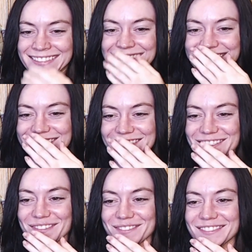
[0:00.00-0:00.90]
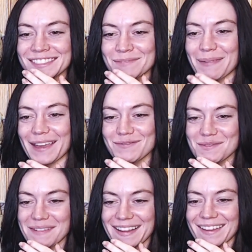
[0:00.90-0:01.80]
This so is bad for
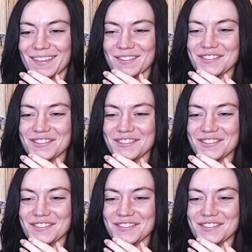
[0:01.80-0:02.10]
my health.